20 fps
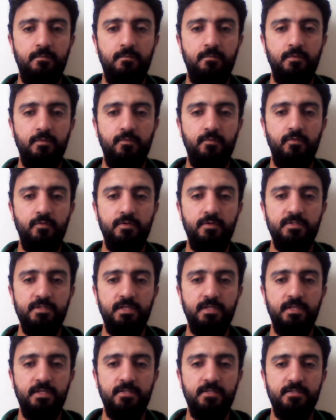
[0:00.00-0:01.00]
Of course,
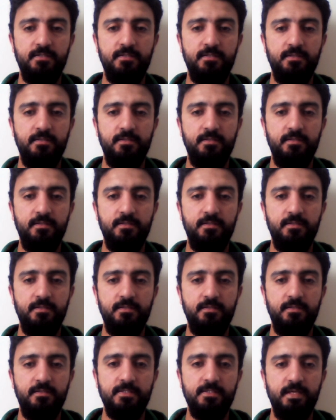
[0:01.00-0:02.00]
Alex. The
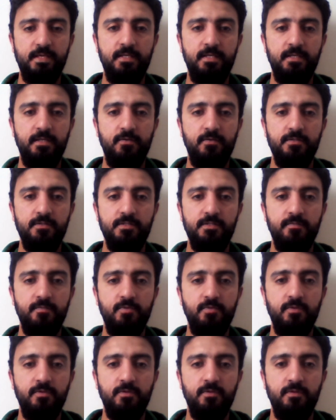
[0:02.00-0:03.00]
cycling
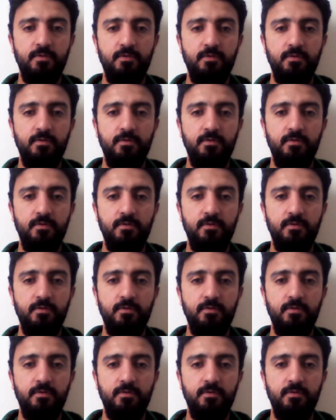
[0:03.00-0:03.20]
concept of